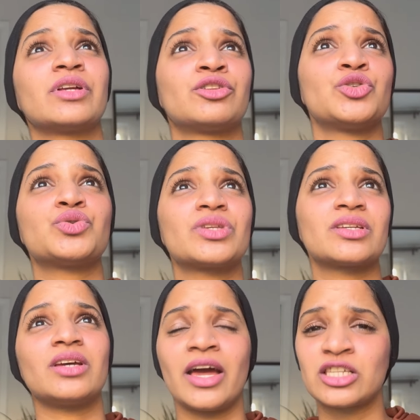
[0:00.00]
due to
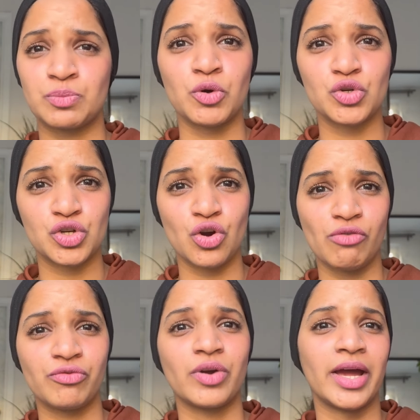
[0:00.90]
the exposure
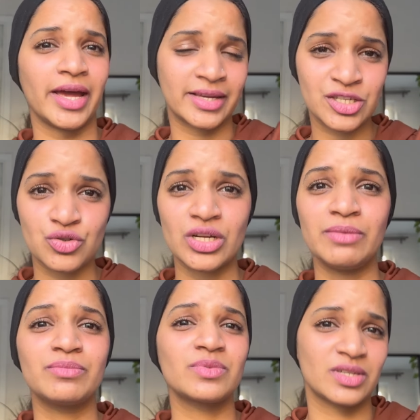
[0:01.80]
of
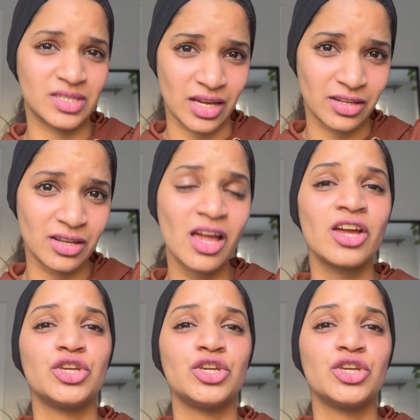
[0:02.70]
extreme sun,